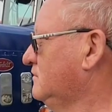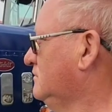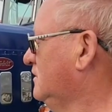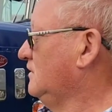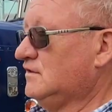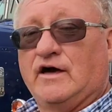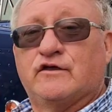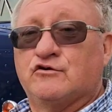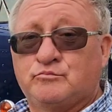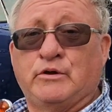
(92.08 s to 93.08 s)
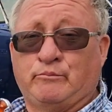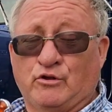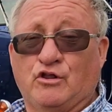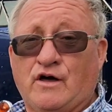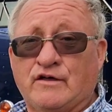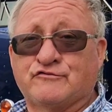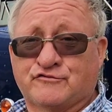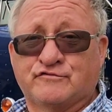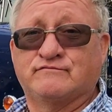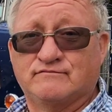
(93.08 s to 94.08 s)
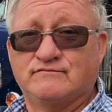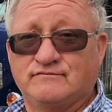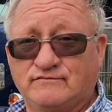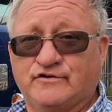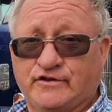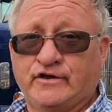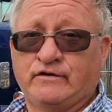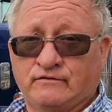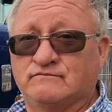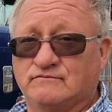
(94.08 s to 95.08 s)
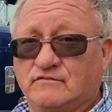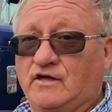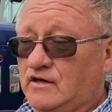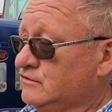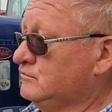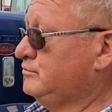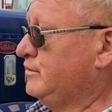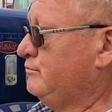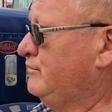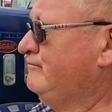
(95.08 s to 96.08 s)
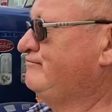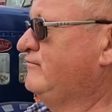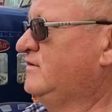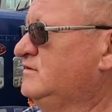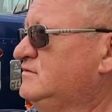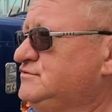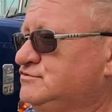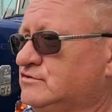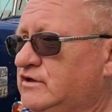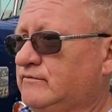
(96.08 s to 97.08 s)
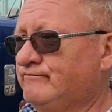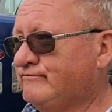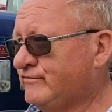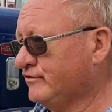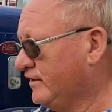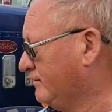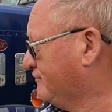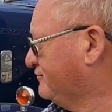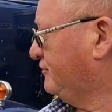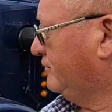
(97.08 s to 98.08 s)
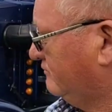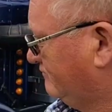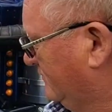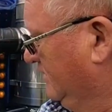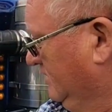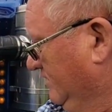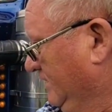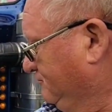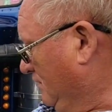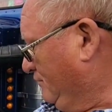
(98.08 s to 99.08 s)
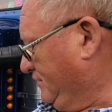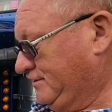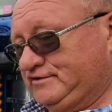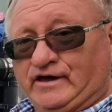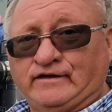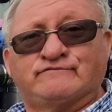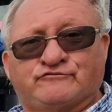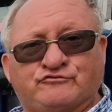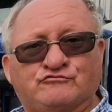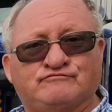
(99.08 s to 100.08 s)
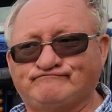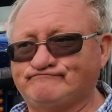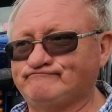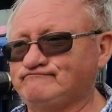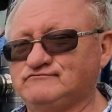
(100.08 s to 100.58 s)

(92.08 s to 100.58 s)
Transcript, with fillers: a lot of good people lost yeah. today. A lot of good people. So yep. So that's uh, that's why we did that. So and it's